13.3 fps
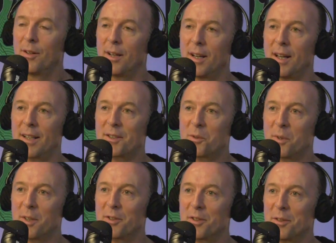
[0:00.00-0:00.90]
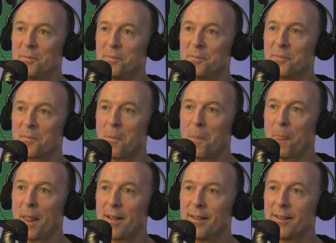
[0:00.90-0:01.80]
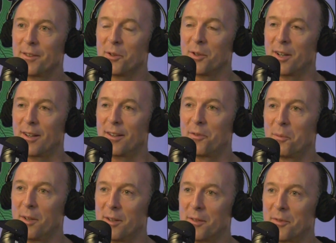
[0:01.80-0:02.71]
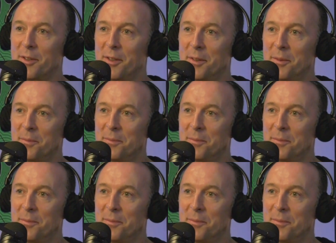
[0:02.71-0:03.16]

Last question. You are from Longford?